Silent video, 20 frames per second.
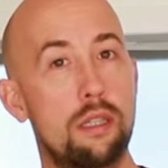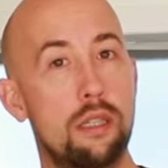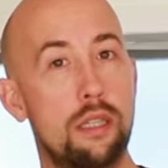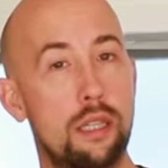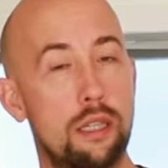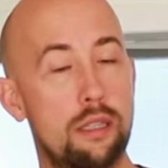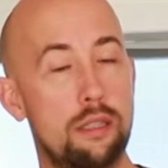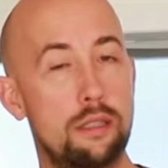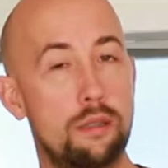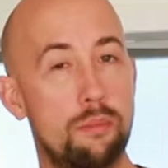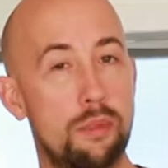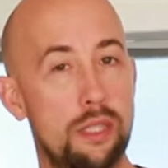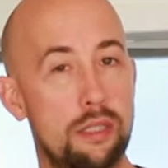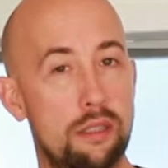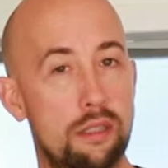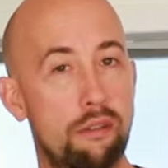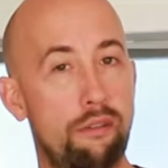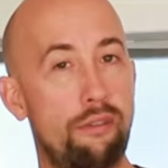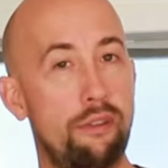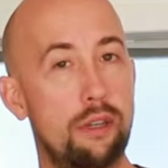then it's a bit
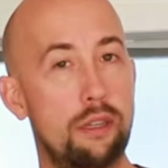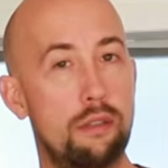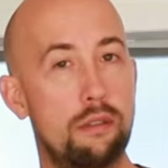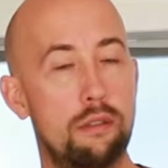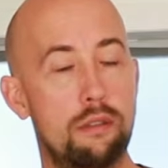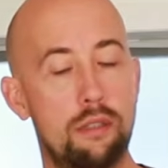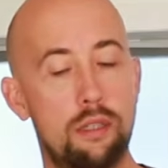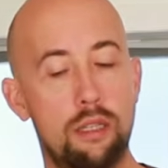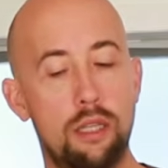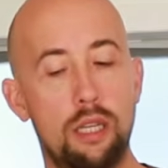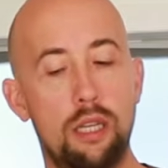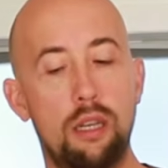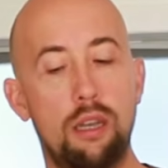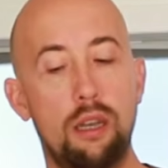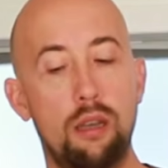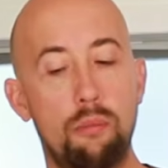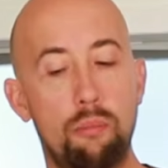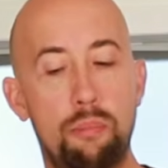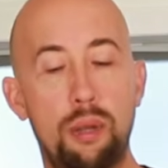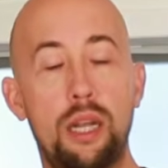different.
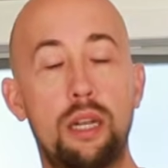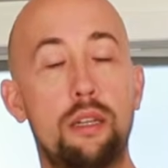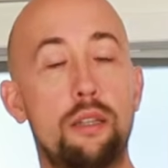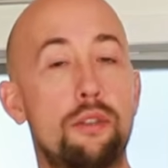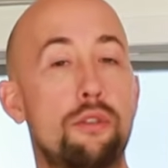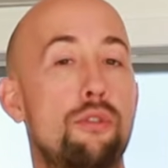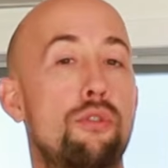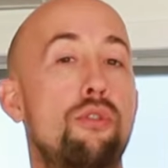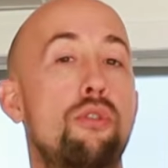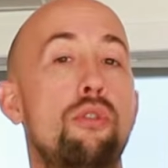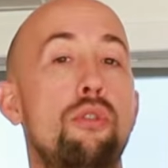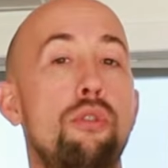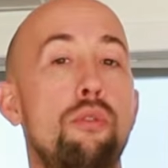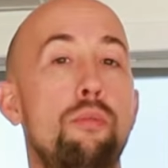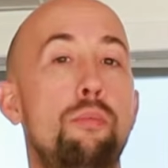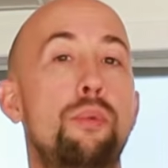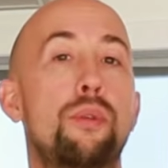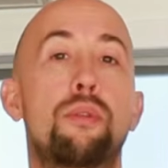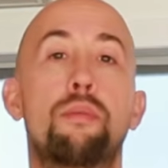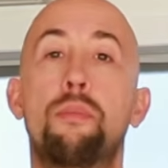A pellet
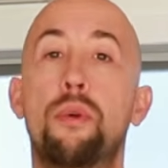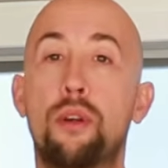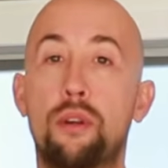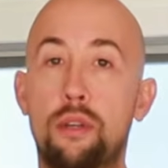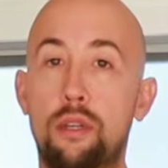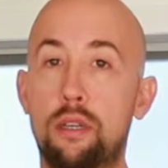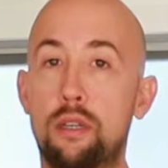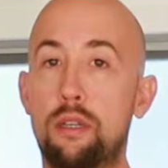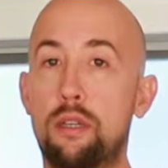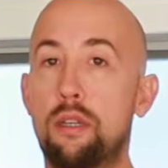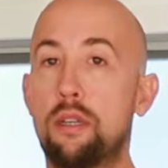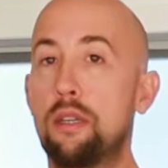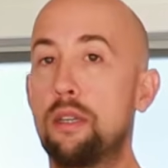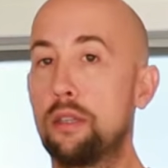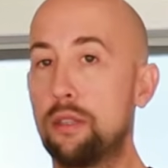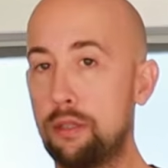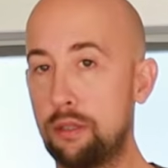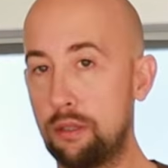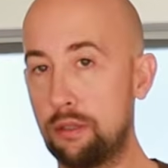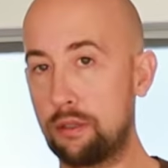tube smoker
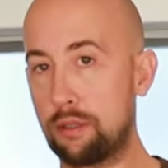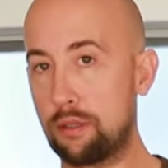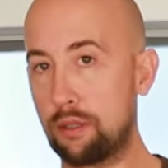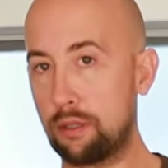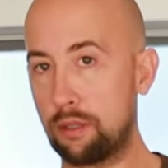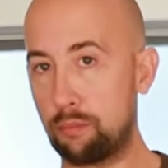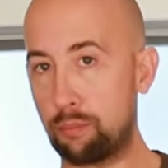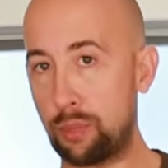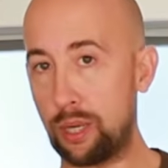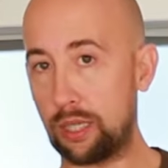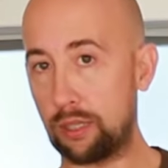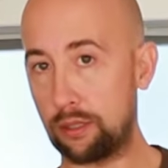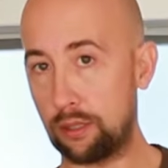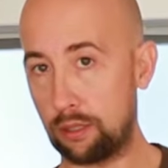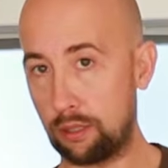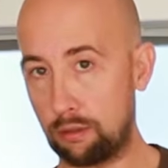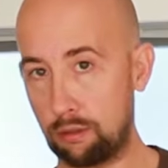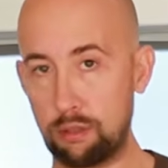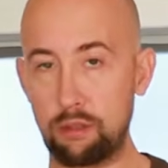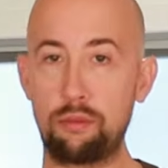used on a
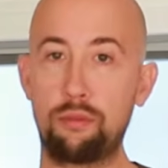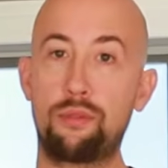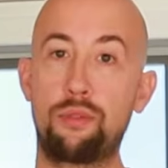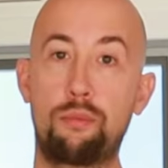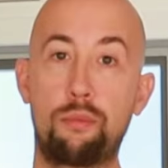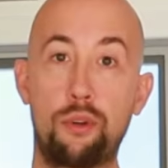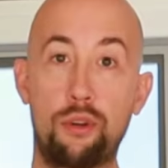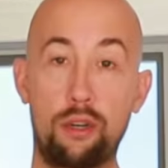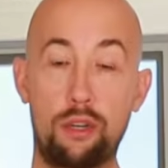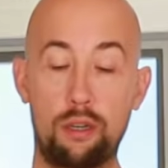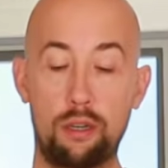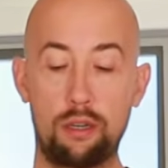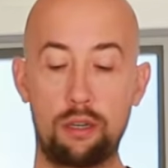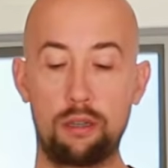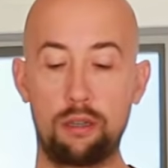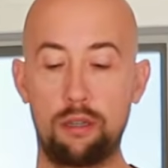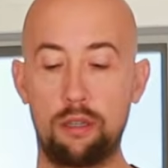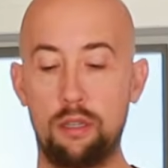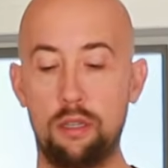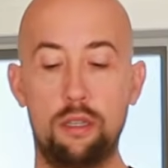pellet grill smoker.
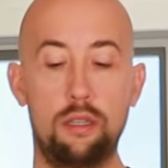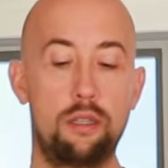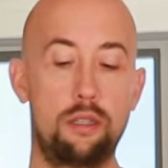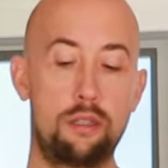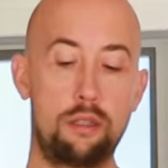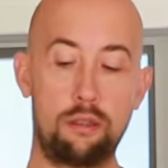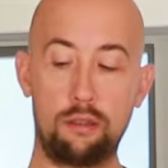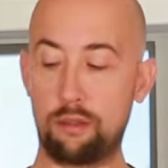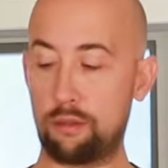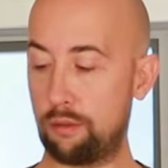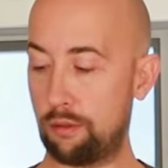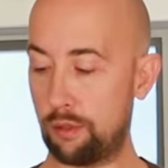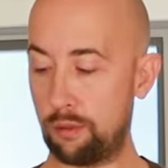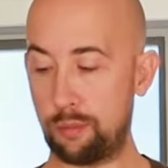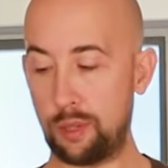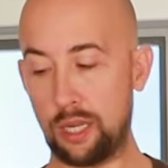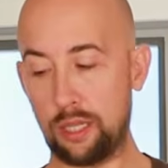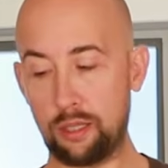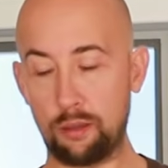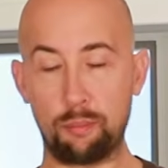So it's all
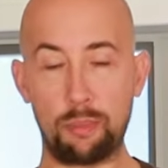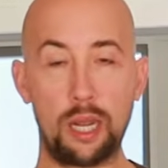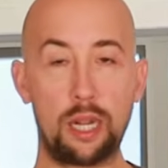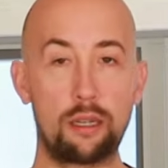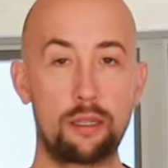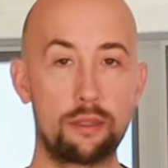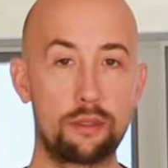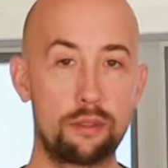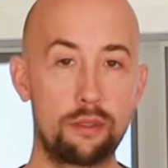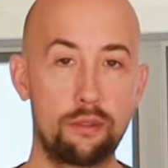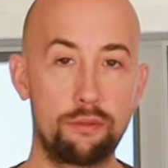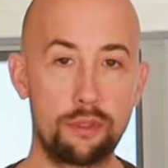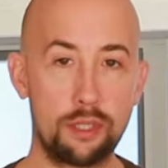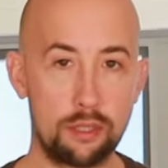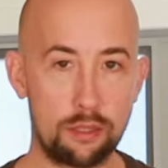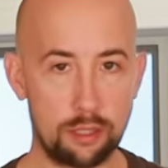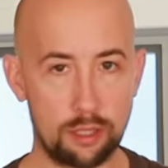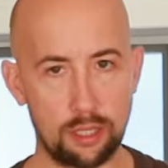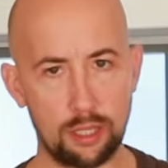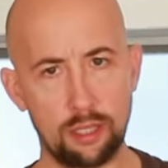about the pellets,
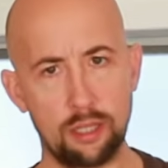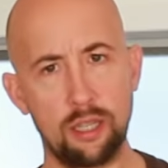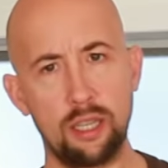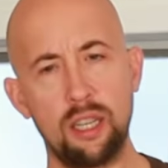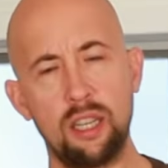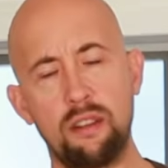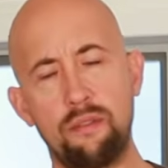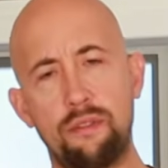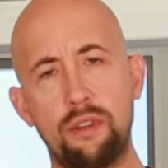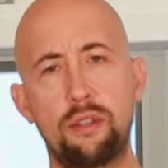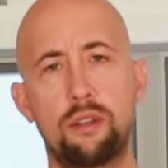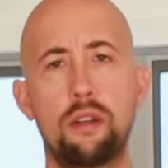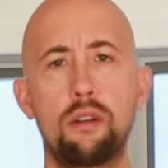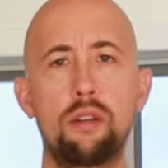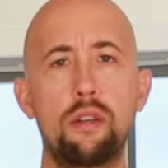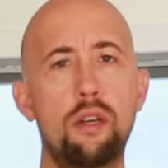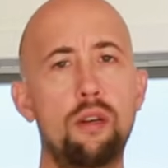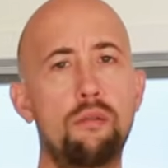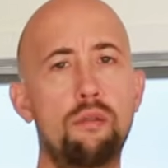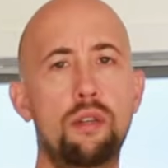obviously. If you
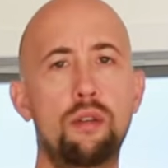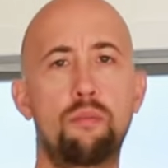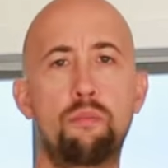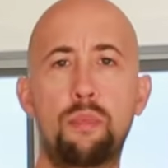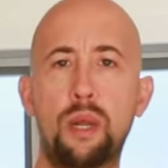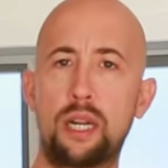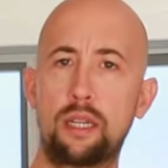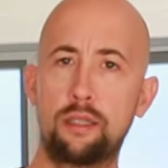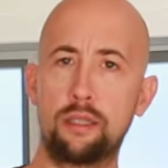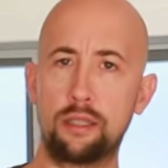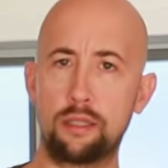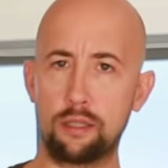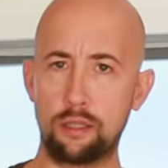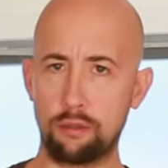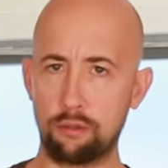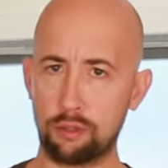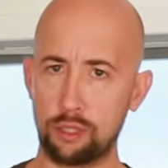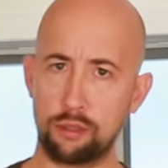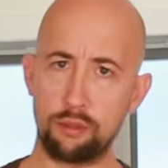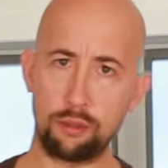don't know what a pellet
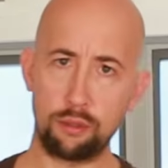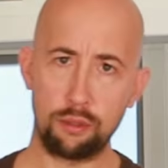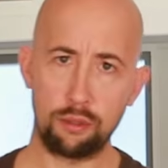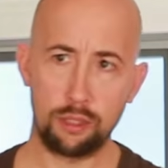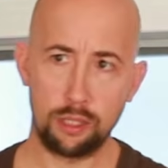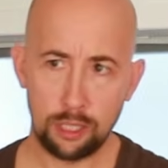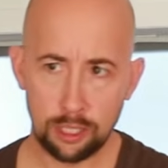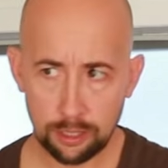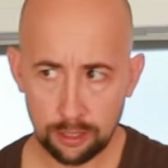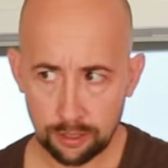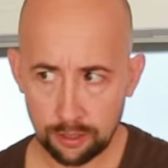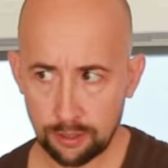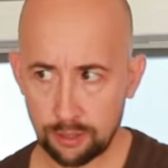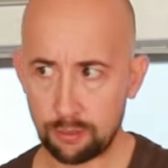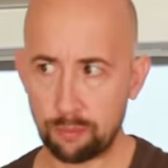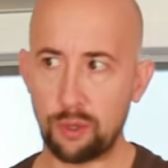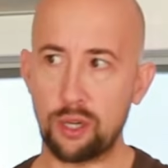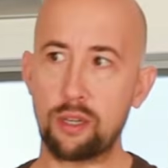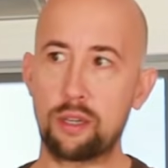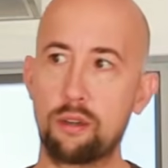grill
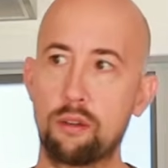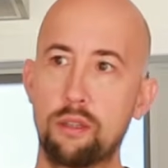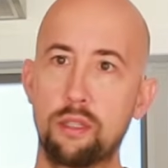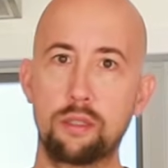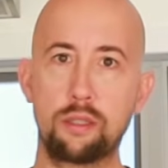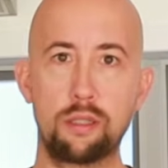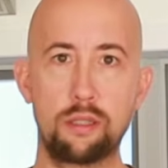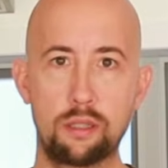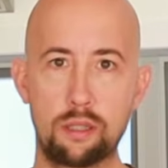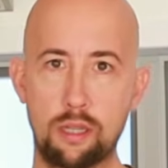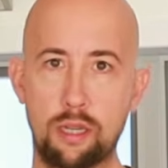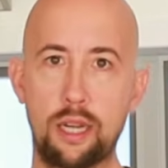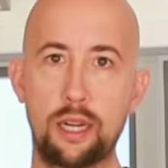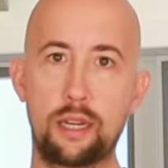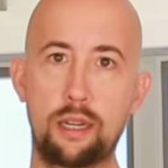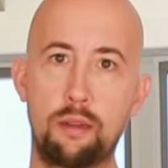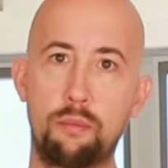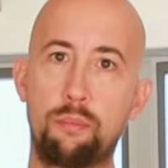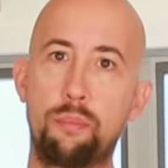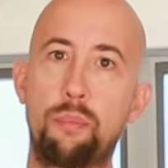smoker is, it's
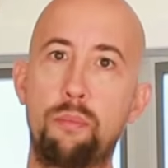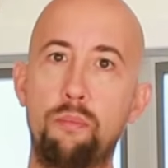like a